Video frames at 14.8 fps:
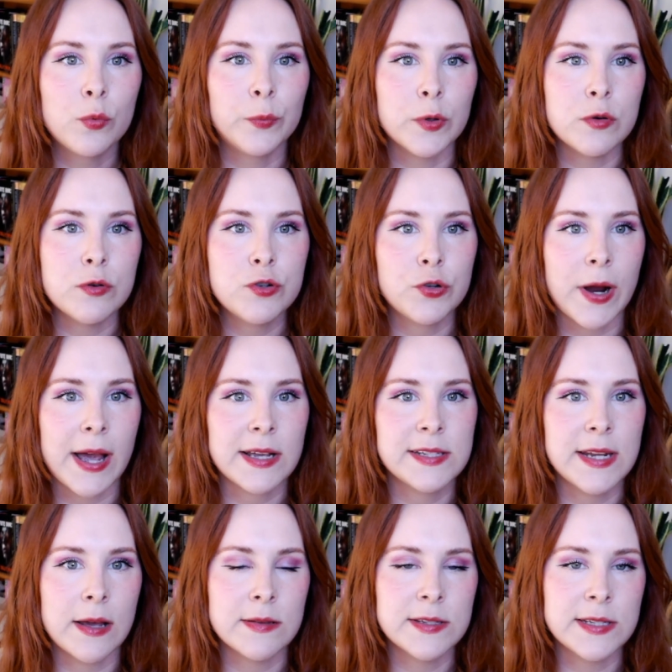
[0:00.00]
Rune tracks
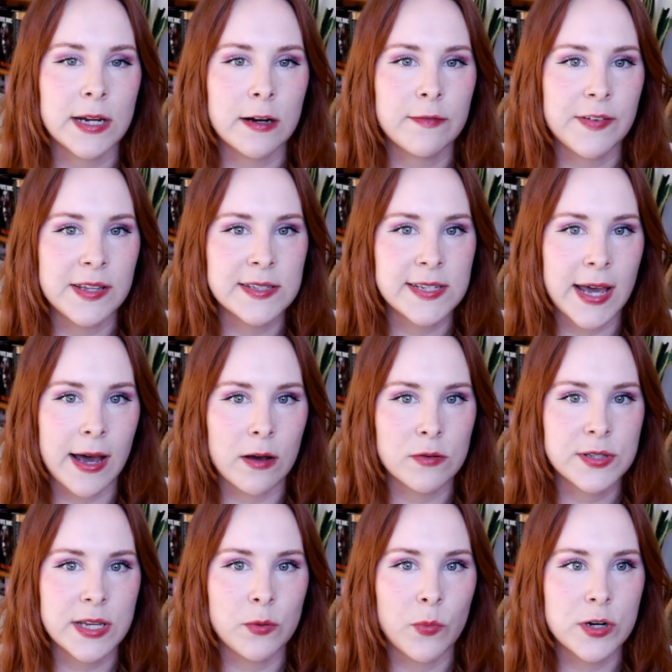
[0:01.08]
down Seraphine's
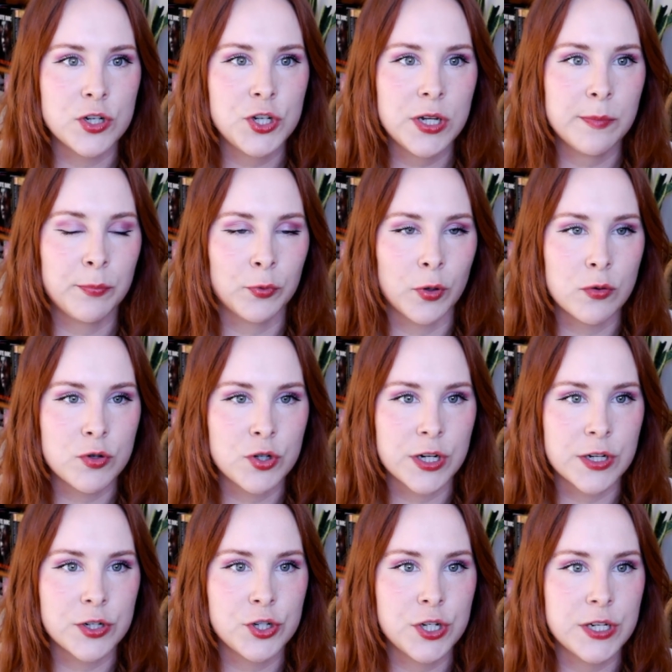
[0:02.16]
house, and when she
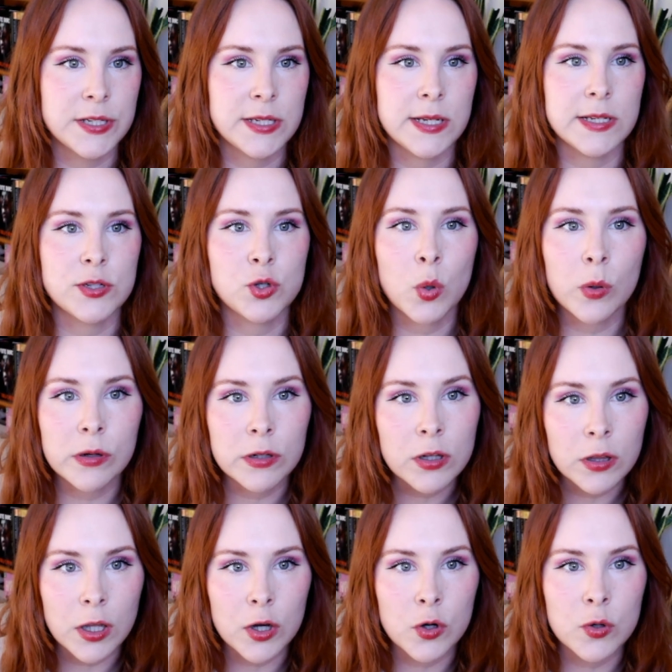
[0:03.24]
approaches, she sees torn
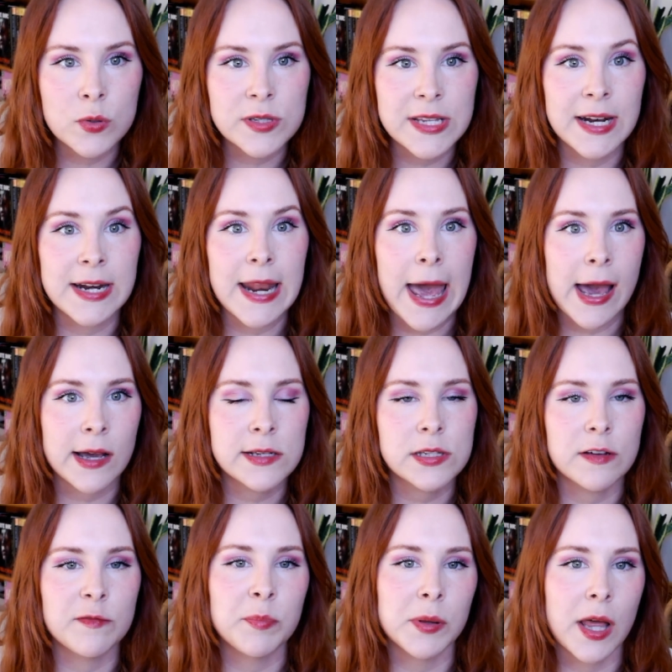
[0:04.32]
clothes and an X
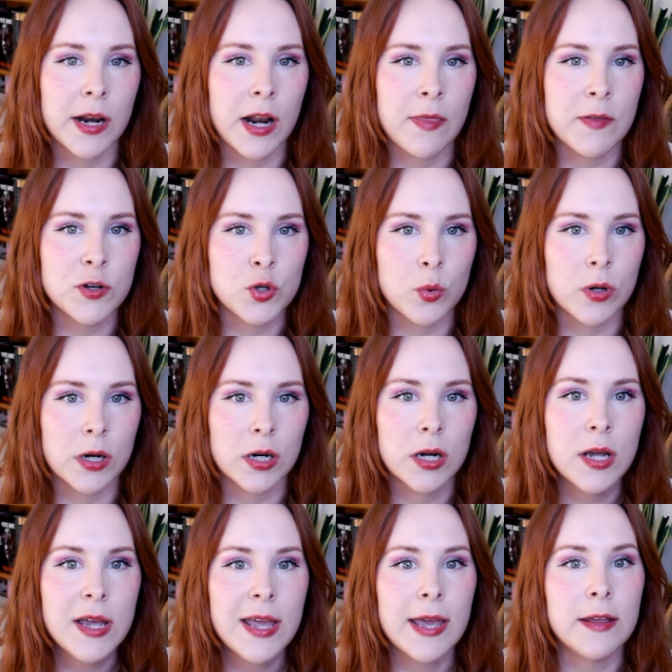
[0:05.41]
of blood on the door,
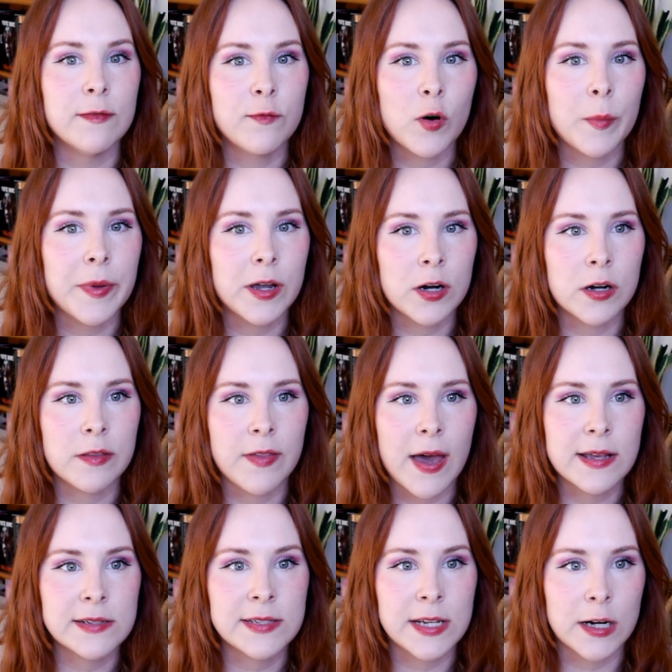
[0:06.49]
informing her
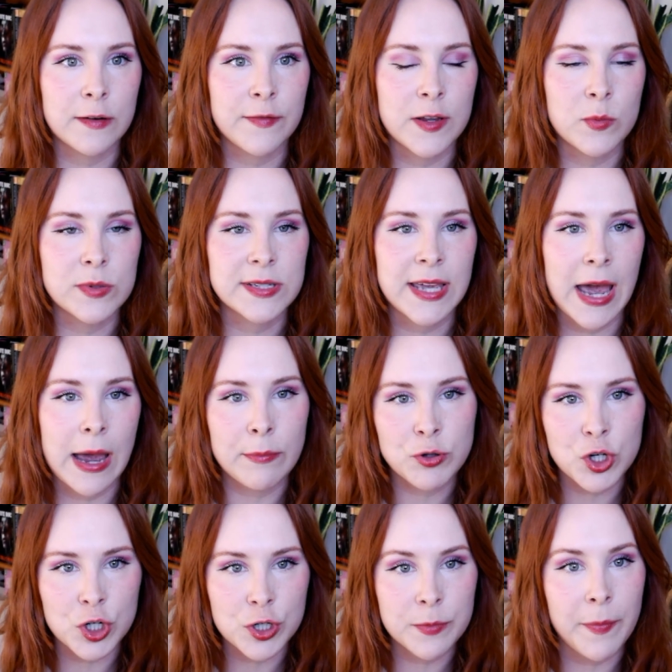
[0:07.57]
that Seraphine was
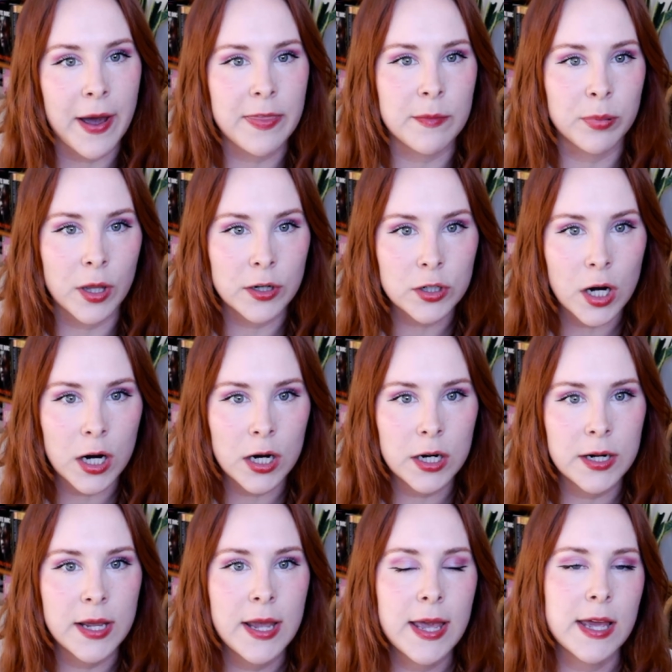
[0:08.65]
captured by the Blood
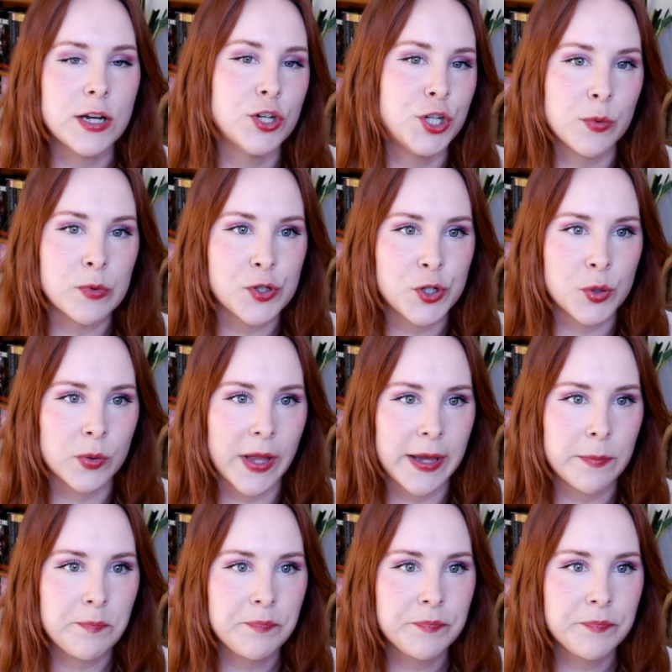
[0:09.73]
Guard, and she was too late.